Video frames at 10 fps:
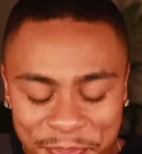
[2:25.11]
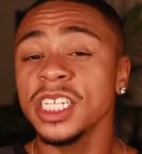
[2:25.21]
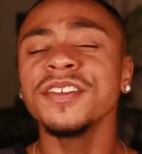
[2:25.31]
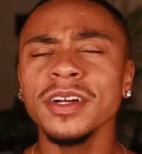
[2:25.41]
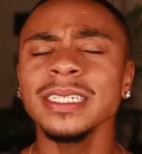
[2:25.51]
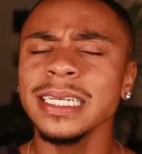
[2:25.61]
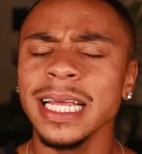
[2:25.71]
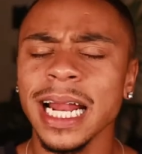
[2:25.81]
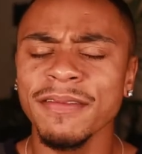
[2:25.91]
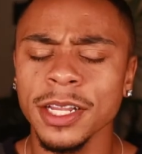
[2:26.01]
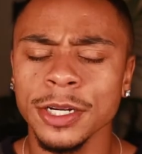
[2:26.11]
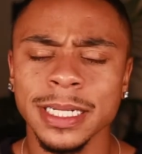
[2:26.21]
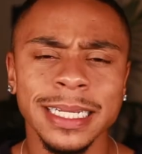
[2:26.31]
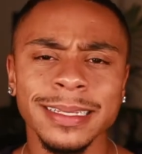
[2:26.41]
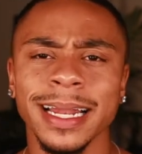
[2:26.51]
So the first thing that I've learned
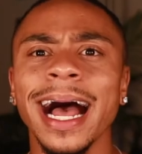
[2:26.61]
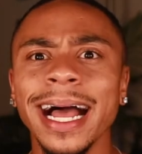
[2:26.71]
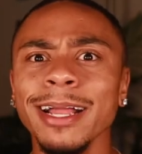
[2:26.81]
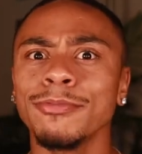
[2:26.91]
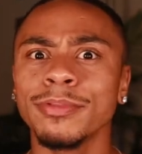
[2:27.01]
is that I